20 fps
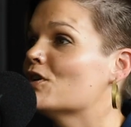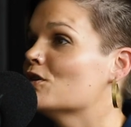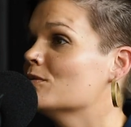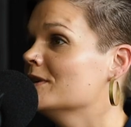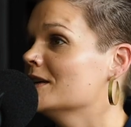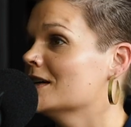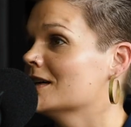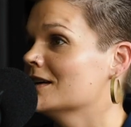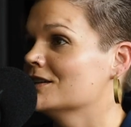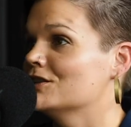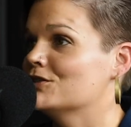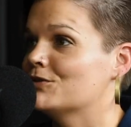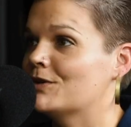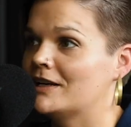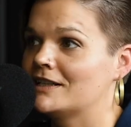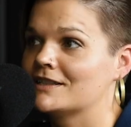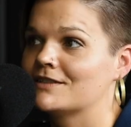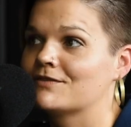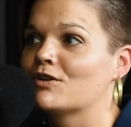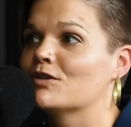Homophobia,
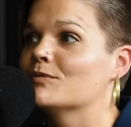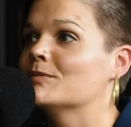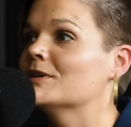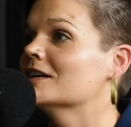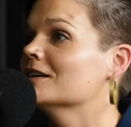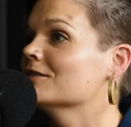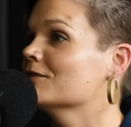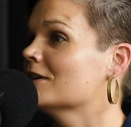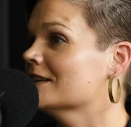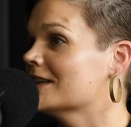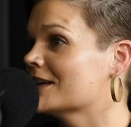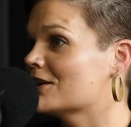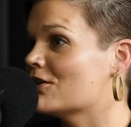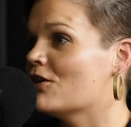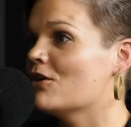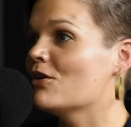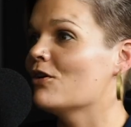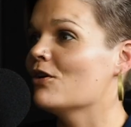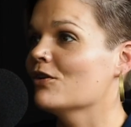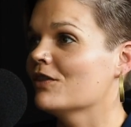transphobia, right? Like
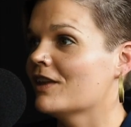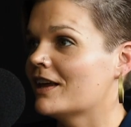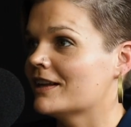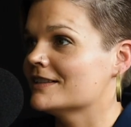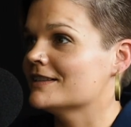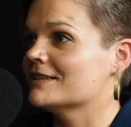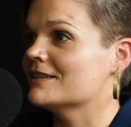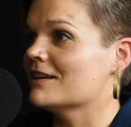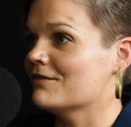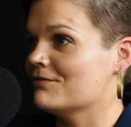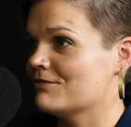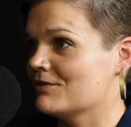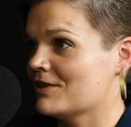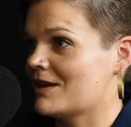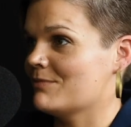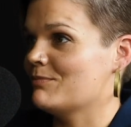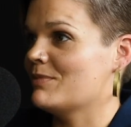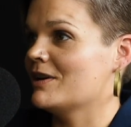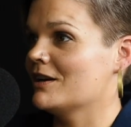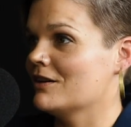all that stuff for
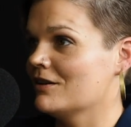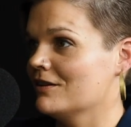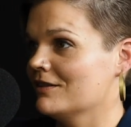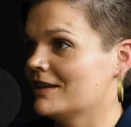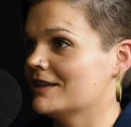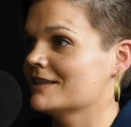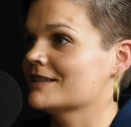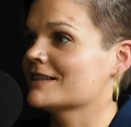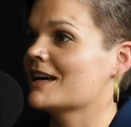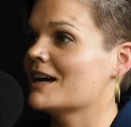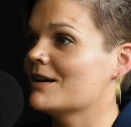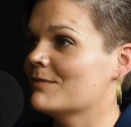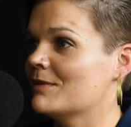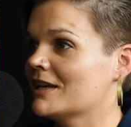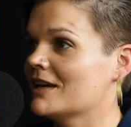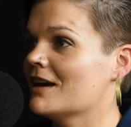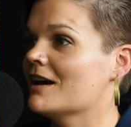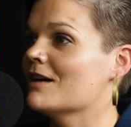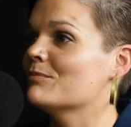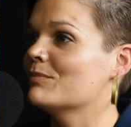that parent that's
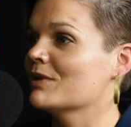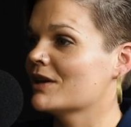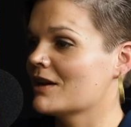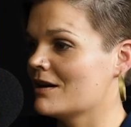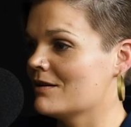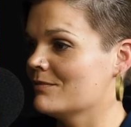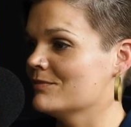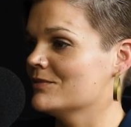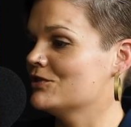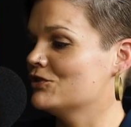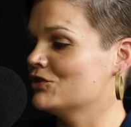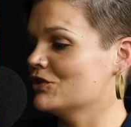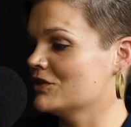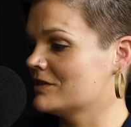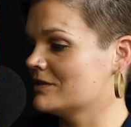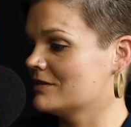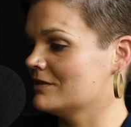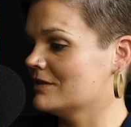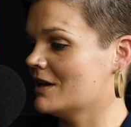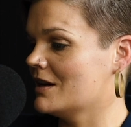coming up becomes
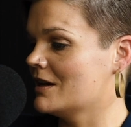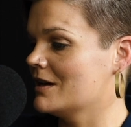just,